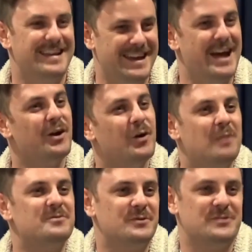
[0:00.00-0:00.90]
Yeah, it all
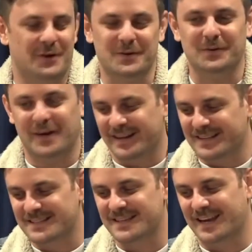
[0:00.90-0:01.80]
comes full circle, and
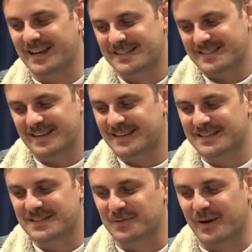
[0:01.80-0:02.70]
it's
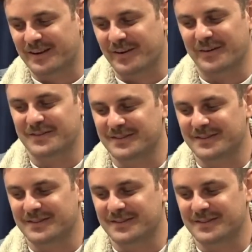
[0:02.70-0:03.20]
just the way it goes,